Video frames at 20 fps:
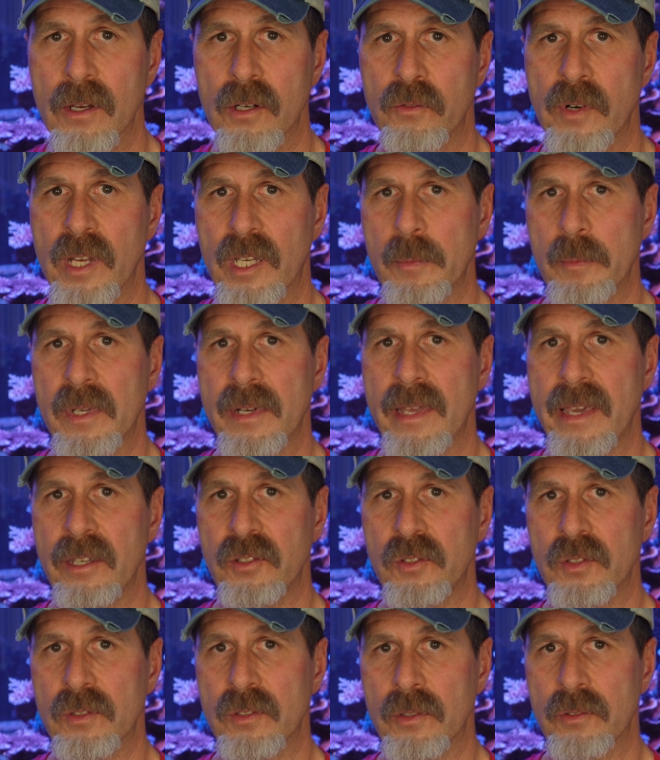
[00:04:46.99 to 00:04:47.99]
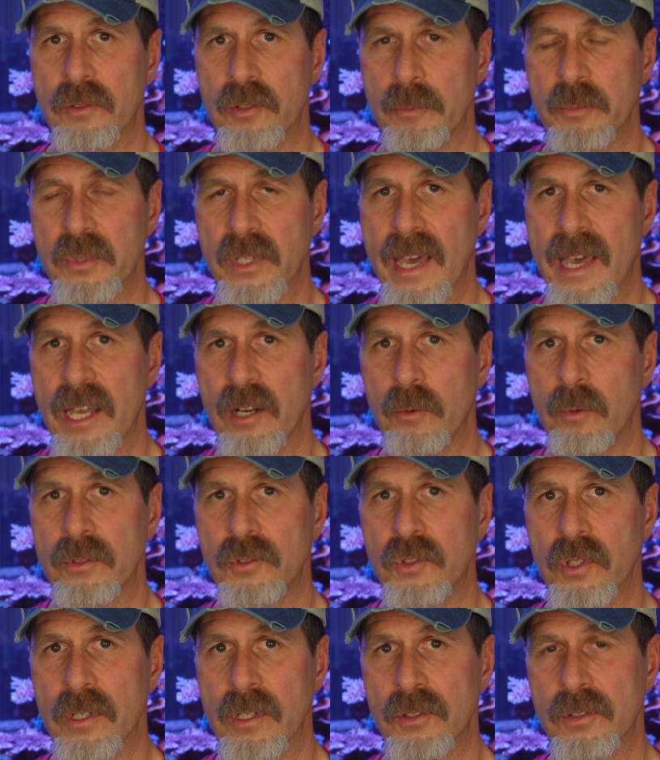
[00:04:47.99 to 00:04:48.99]
recommendations in terms of how to
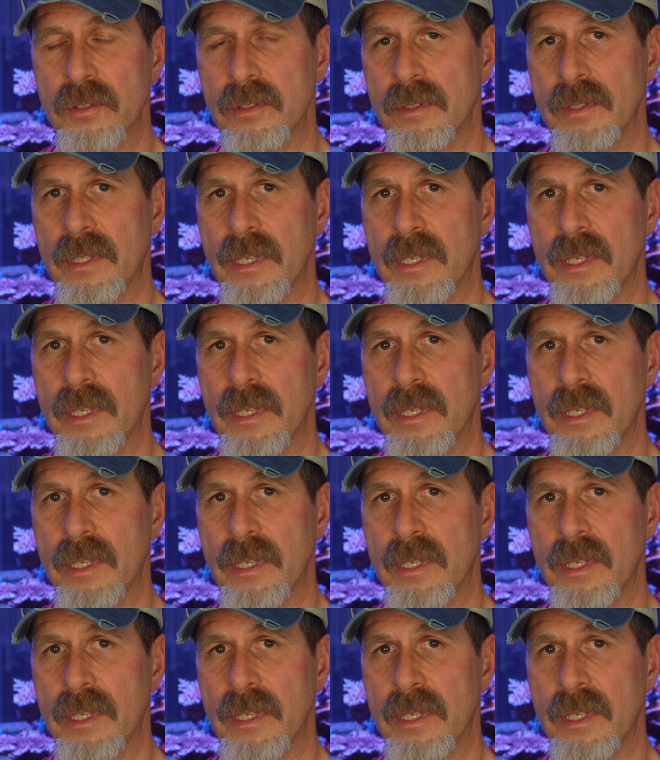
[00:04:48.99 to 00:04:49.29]
adjust